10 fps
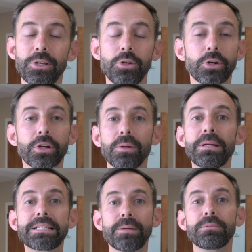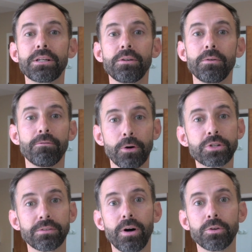You're going to be tempted,
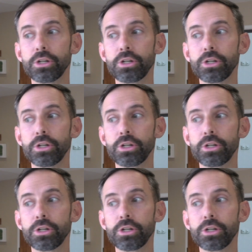first of all,